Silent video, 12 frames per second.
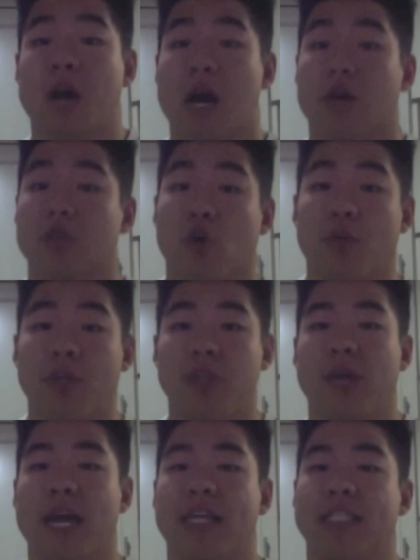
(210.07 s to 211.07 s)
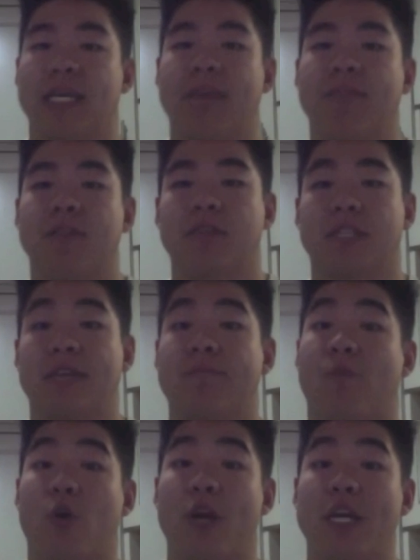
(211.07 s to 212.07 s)
I was hoping to get
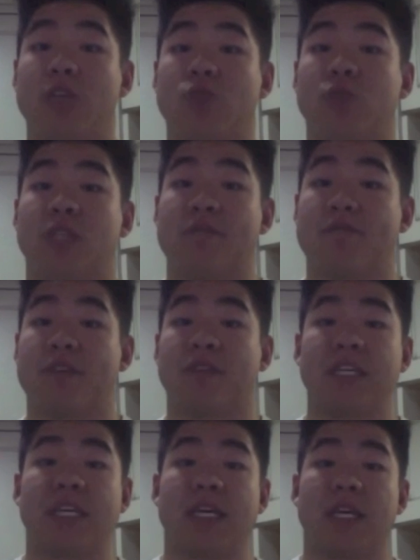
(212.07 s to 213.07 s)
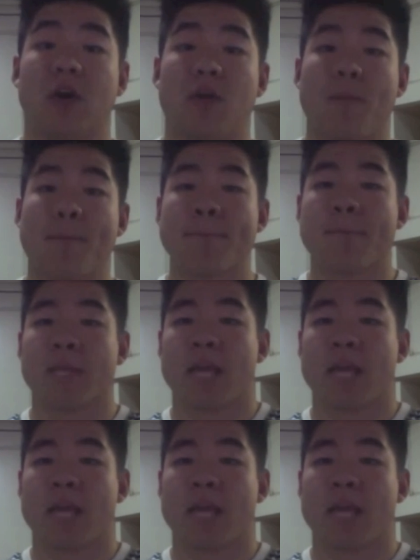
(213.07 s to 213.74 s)
740 to 750 kilo